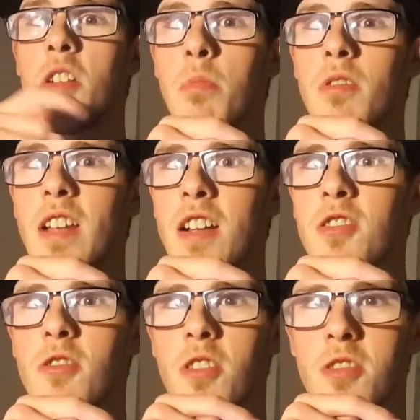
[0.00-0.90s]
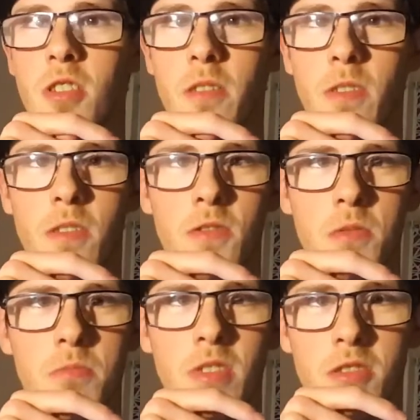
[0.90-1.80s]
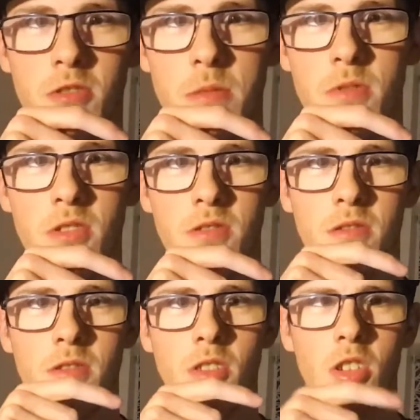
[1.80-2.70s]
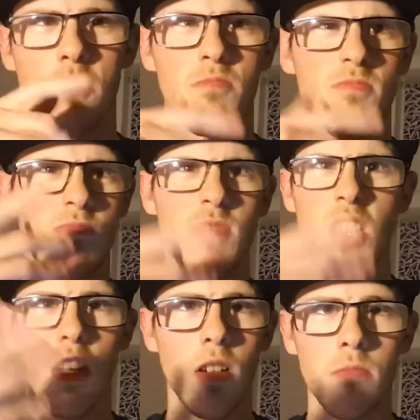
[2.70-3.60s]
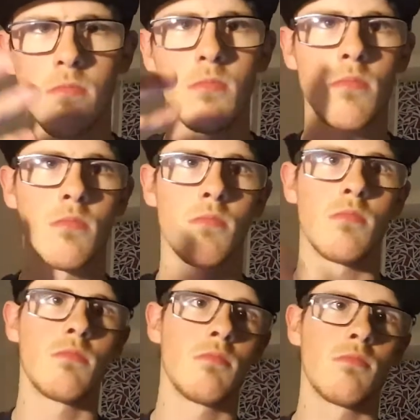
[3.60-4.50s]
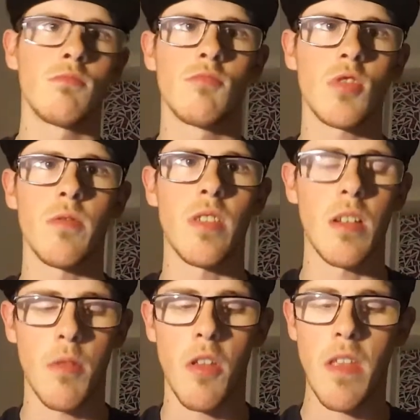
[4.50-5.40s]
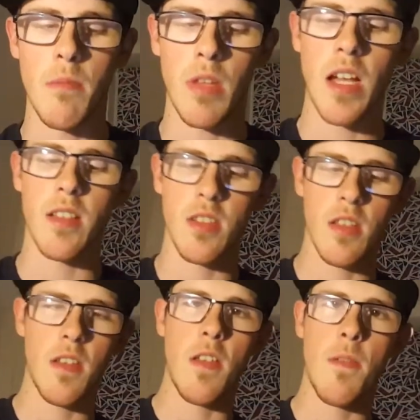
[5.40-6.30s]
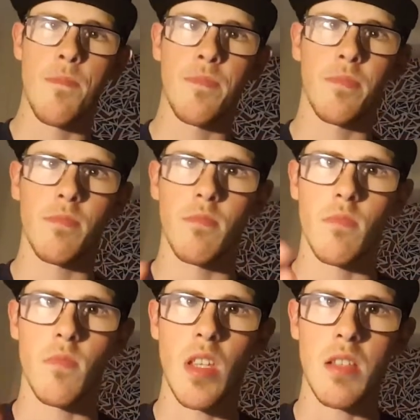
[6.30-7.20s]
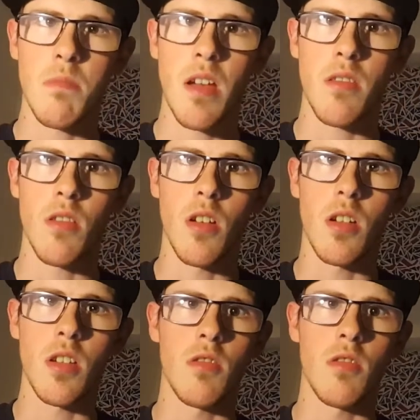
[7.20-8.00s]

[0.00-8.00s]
Double Dash crossover of some description? Or, you know, something along them lines. But that's my thought,